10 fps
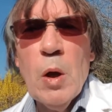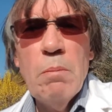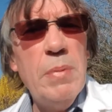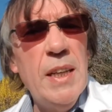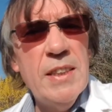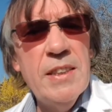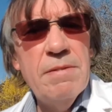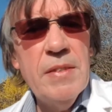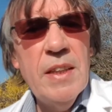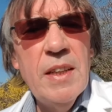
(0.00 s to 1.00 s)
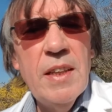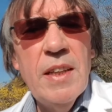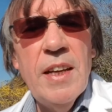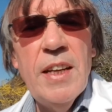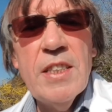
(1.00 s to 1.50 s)
But
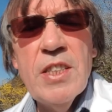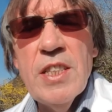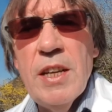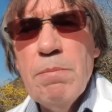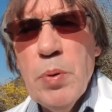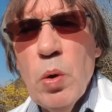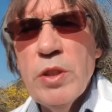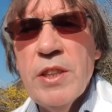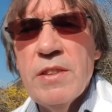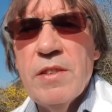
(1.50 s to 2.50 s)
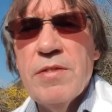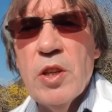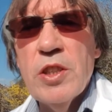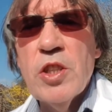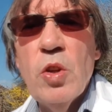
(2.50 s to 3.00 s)
it's important for
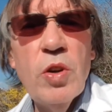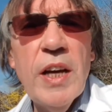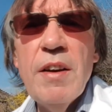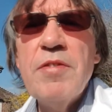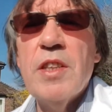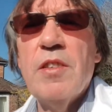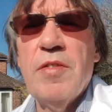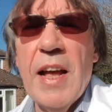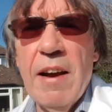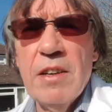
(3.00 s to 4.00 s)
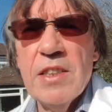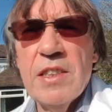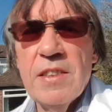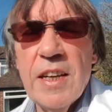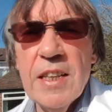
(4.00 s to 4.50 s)
us to look after the
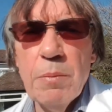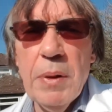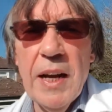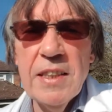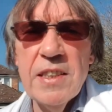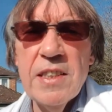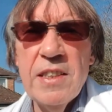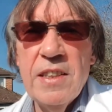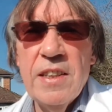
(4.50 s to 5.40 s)
flowers and the plants.